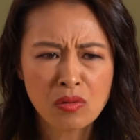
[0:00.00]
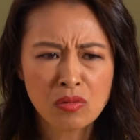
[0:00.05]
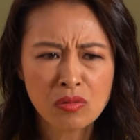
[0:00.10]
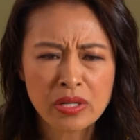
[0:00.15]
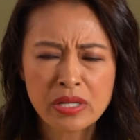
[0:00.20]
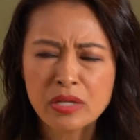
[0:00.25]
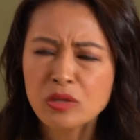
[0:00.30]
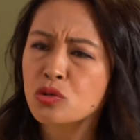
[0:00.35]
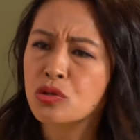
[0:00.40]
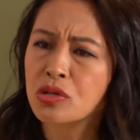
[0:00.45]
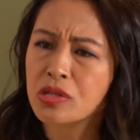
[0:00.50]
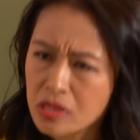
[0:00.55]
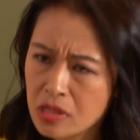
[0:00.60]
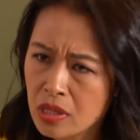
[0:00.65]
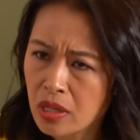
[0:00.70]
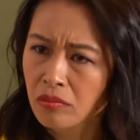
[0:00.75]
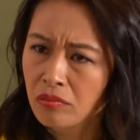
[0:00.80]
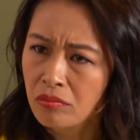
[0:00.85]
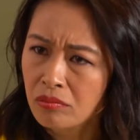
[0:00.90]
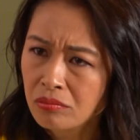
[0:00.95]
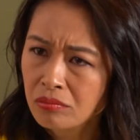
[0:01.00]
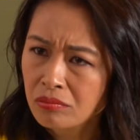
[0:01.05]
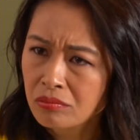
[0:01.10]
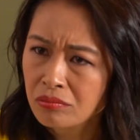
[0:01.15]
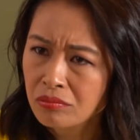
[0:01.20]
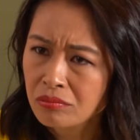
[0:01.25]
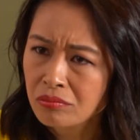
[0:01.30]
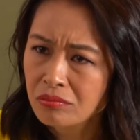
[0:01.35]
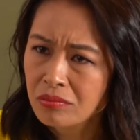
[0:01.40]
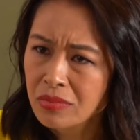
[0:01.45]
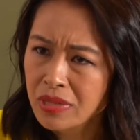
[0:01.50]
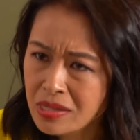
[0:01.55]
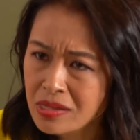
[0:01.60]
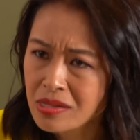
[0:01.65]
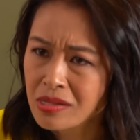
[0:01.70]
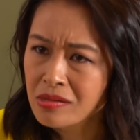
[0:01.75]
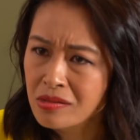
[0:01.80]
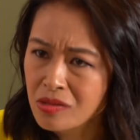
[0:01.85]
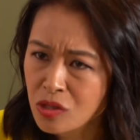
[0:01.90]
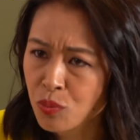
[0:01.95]
interesting
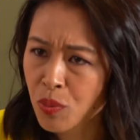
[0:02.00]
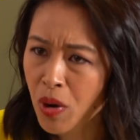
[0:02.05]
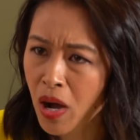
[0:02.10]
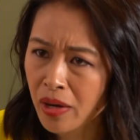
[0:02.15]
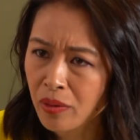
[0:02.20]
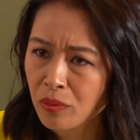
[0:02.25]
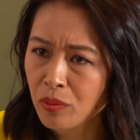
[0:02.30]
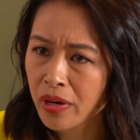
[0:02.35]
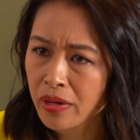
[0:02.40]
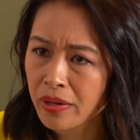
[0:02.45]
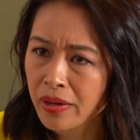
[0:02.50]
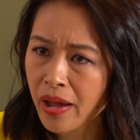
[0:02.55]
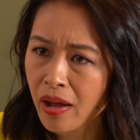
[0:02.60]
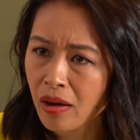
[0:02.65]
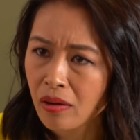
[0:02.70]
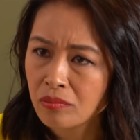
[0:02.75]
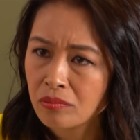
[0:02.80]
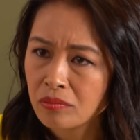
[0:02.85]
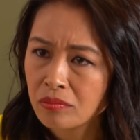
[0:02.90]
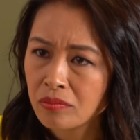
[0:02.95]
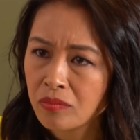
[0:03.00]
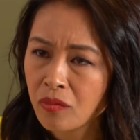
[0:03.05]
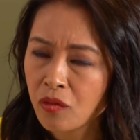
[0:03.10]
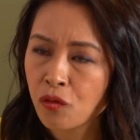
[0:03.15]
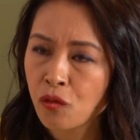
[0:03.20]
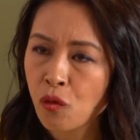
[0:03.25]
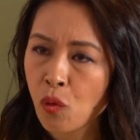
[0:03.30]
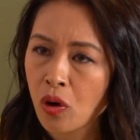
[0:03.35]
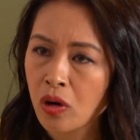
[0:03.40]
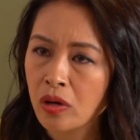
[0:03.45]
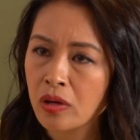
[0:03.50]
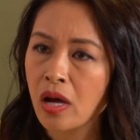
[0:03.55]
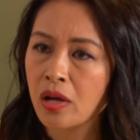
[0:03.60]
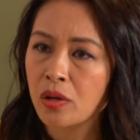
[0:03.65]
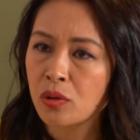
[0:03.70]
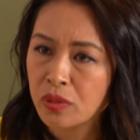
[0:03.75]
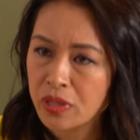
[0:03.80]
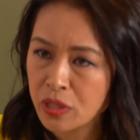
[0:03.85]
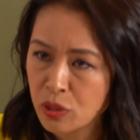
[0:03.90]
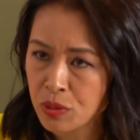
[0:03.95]
is Dubai right now for not
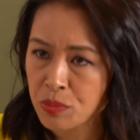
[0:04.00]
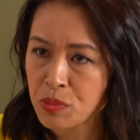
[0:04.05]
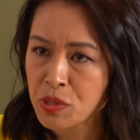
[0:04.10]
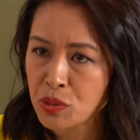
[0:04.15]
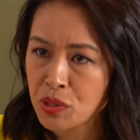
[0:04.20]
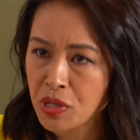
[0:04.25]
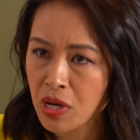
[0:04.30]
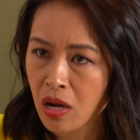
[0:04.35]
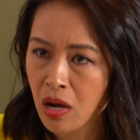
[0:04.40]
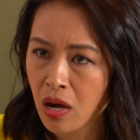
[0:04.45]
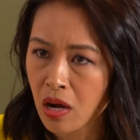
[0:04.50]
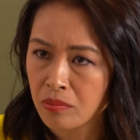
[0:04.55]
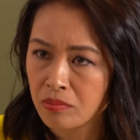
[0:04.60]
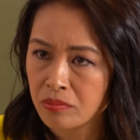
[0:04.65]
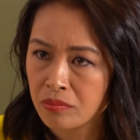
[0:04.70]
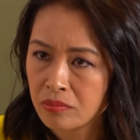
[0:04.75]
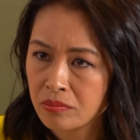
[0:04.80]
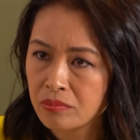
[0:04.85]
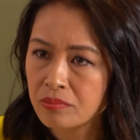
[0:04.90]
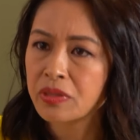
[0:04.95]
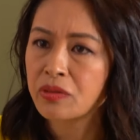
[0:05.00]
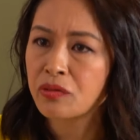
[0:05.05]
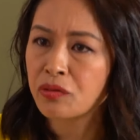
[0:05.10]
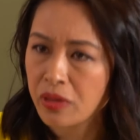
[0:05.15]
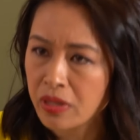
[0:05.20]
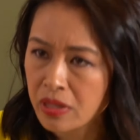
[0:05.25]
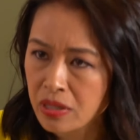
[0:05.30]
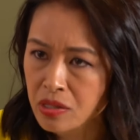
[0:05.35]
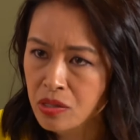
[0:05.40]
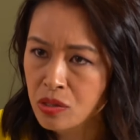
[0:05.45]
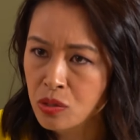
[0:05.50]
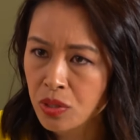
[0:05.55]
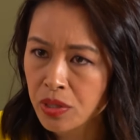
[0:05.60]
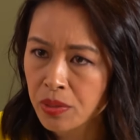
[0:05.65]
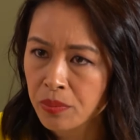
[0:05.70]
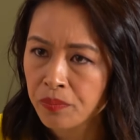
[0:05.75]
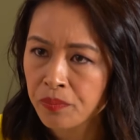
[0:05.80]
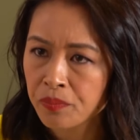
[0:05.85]
only Crypto.com, but for the industry?